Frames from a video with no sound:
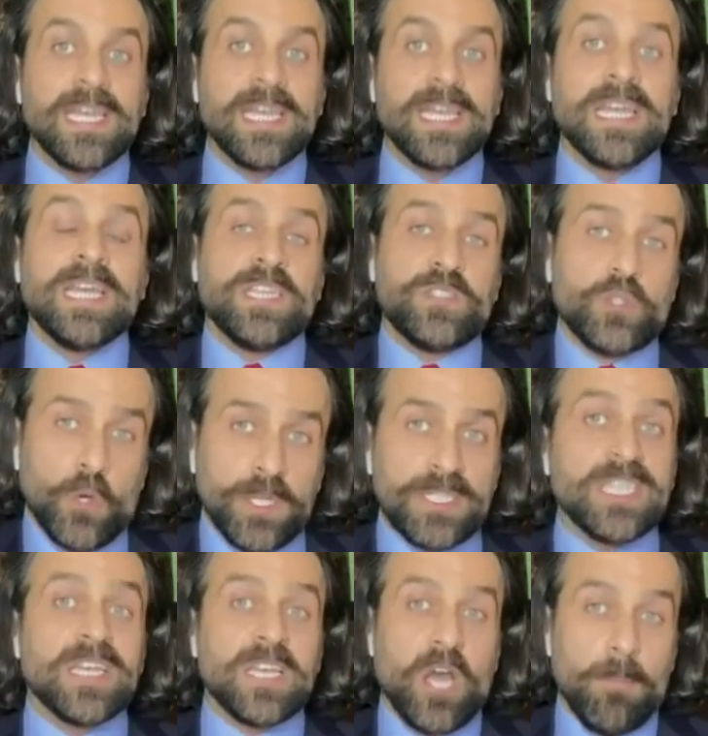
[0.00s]
Joint
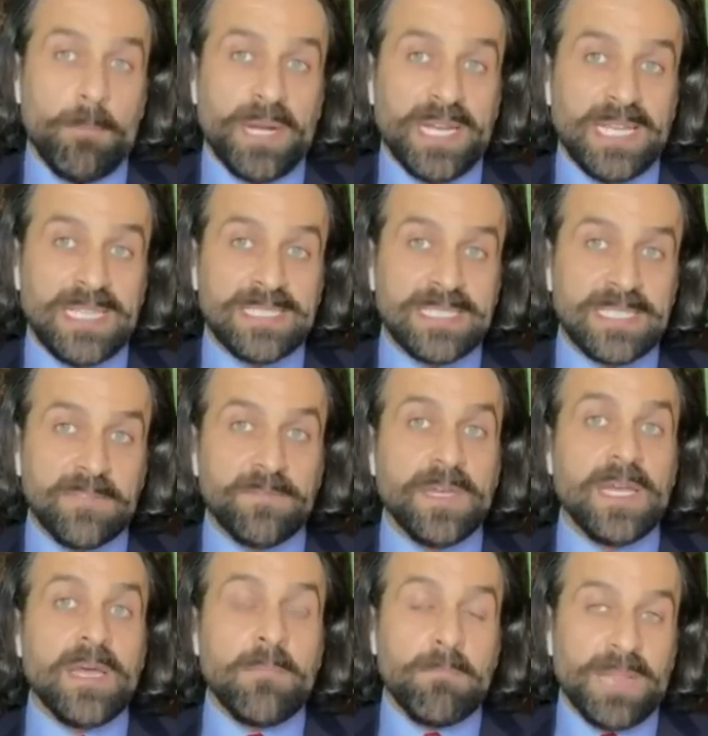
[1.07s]
Comprehensive
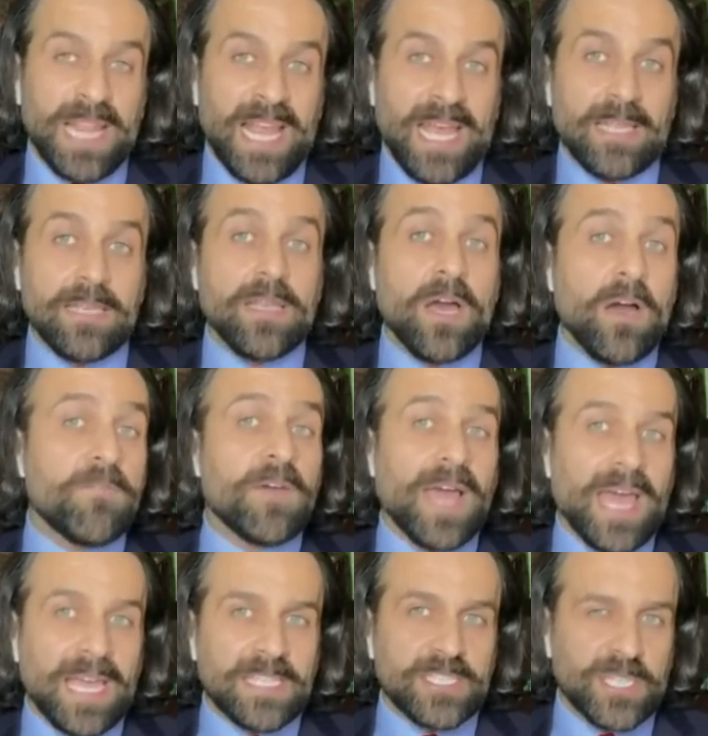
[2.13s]
Plan of
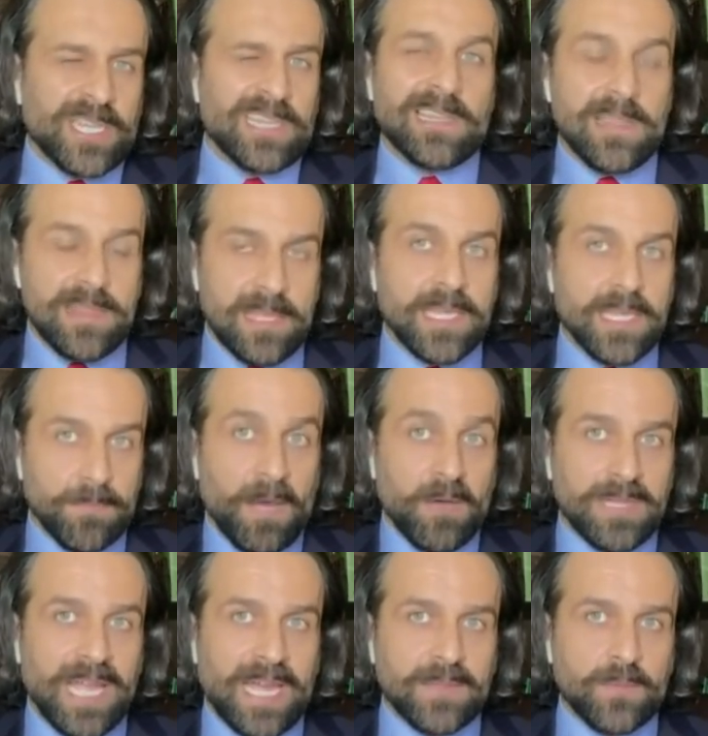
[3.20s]
Action. Mm-hmm. Think about
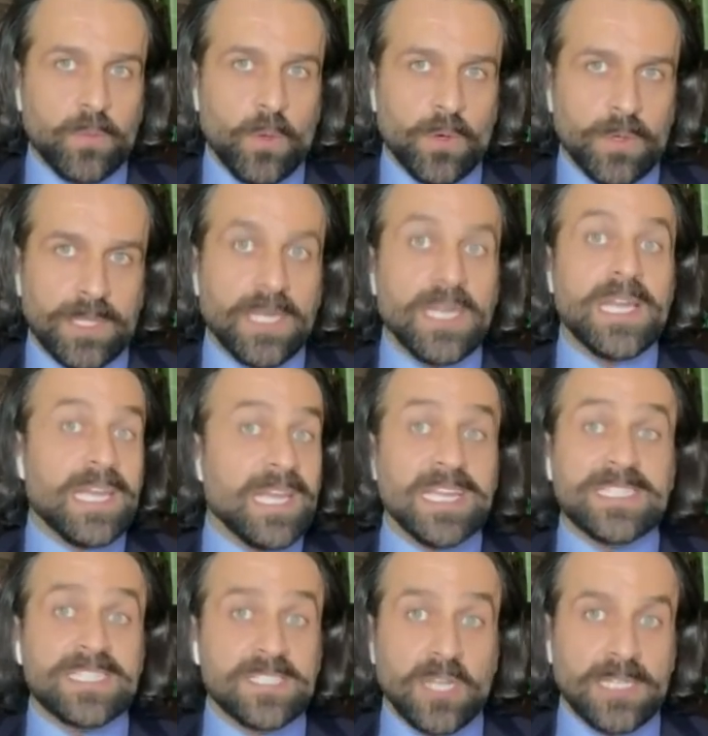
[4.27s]
that word.
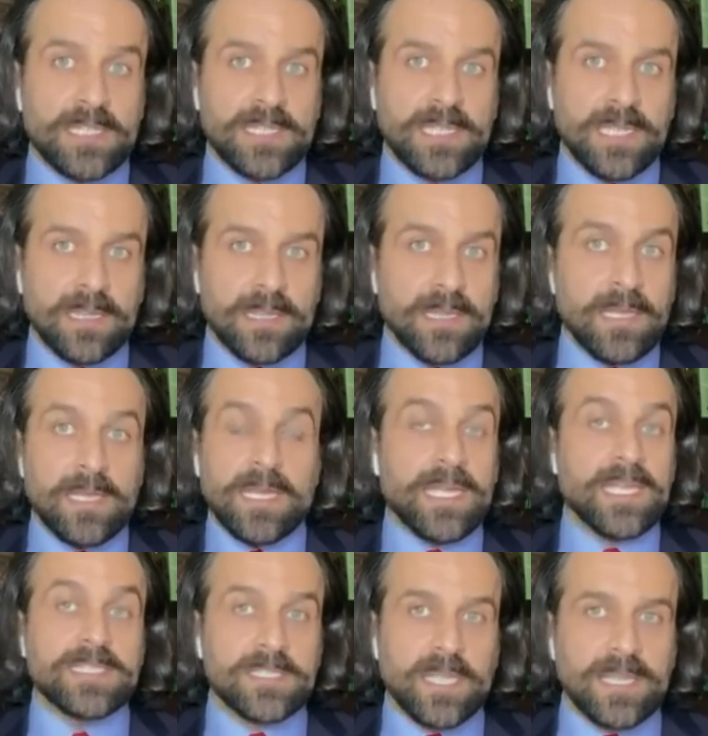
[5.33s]
It's not a deal.
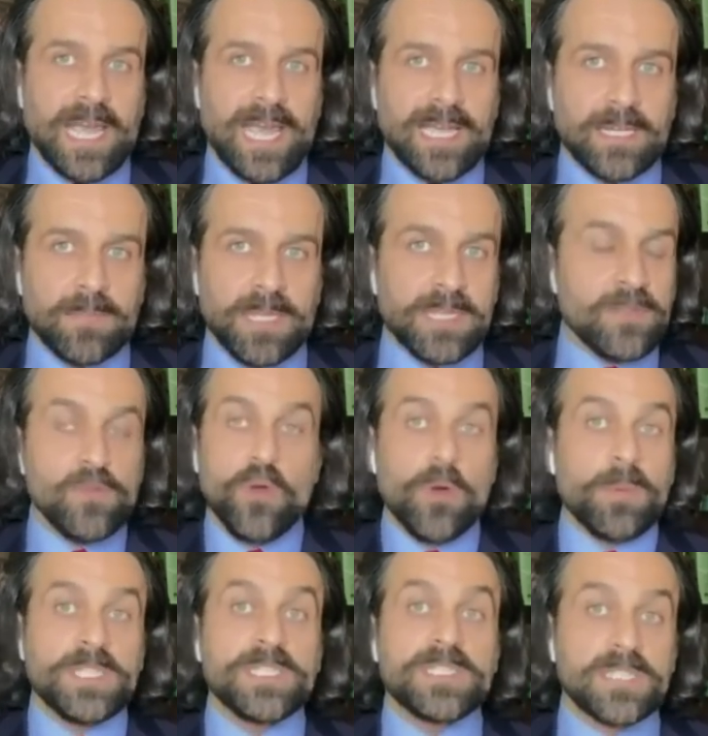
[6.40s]
It's not an agreement.
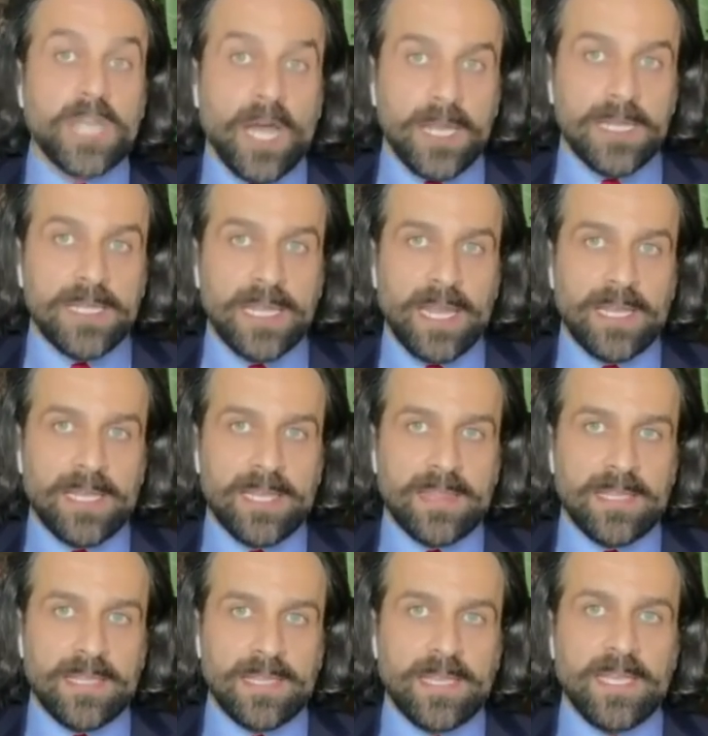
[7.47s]
Nobody signed
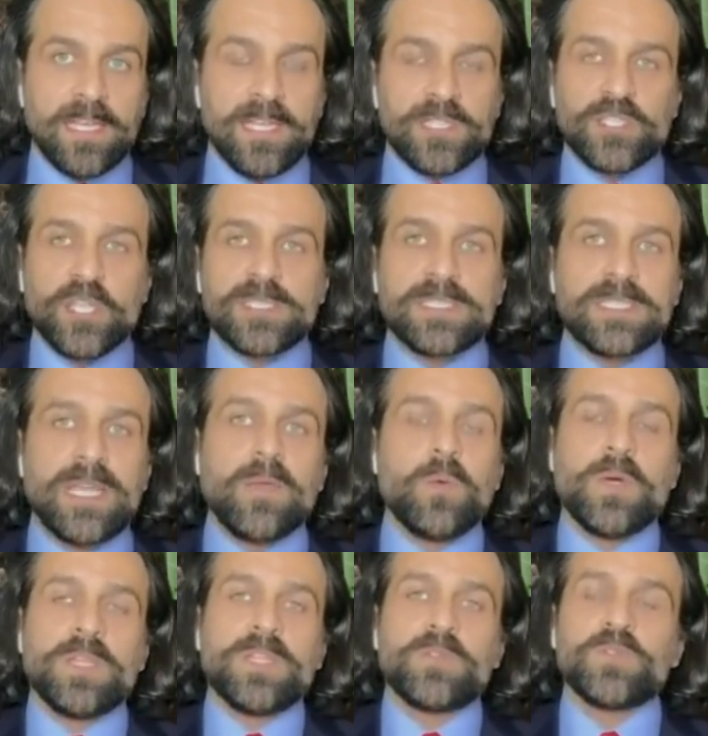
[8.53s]
anything. Just they
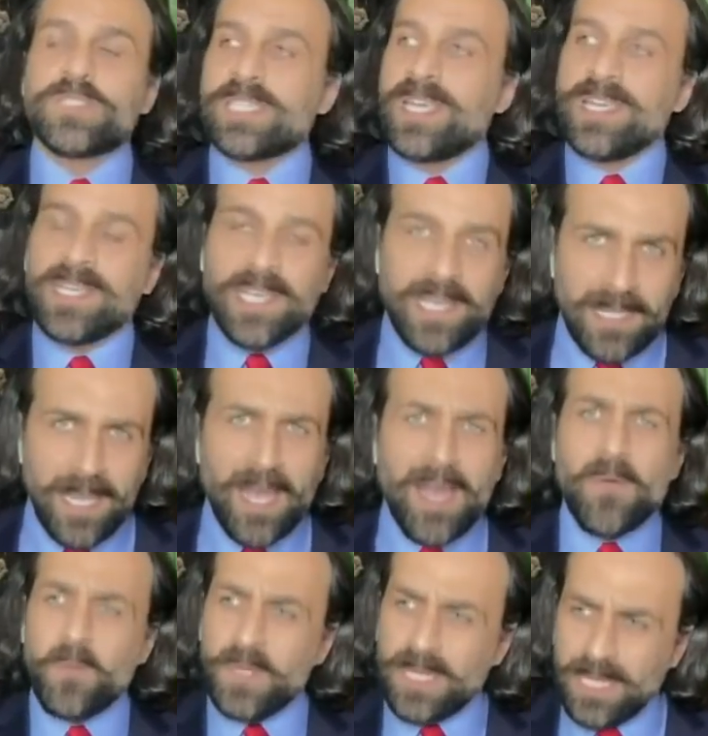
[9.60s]
wanted to say, yeah,
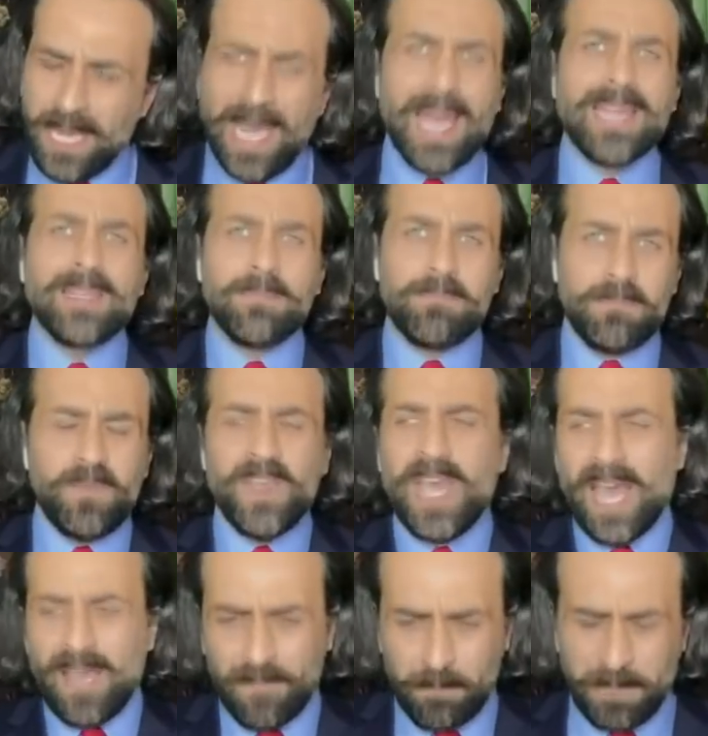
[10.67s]
we have
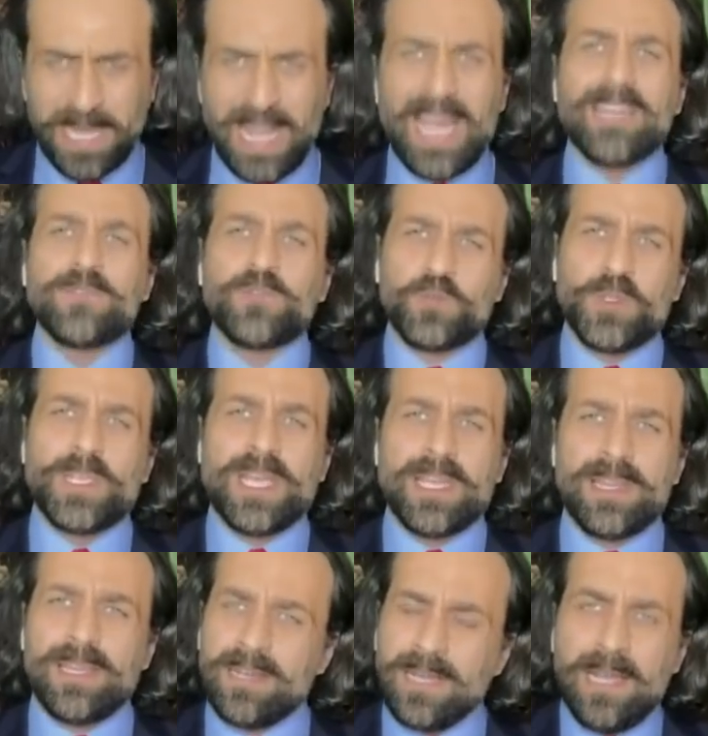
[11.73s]
a plan
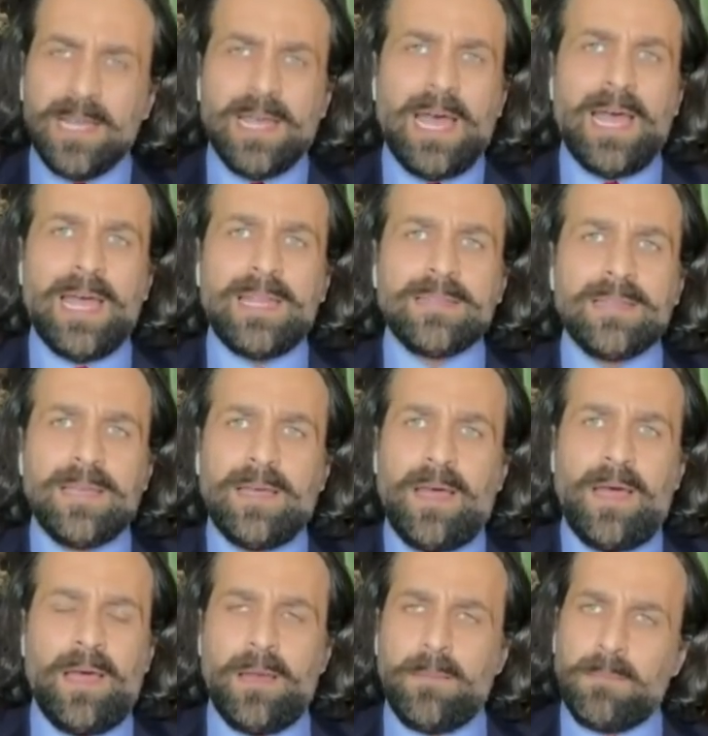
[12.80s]
together, and
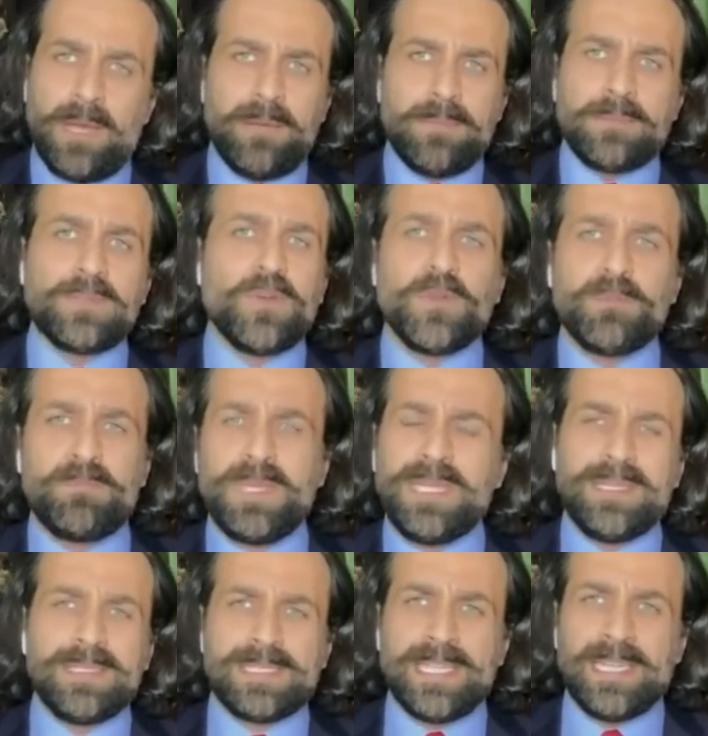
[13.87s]
don't
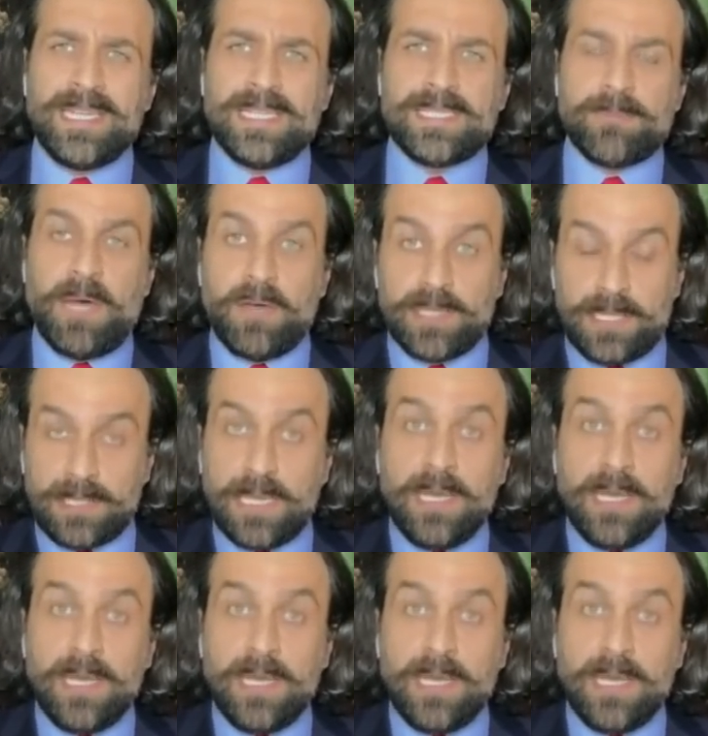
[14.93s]
be serious about it.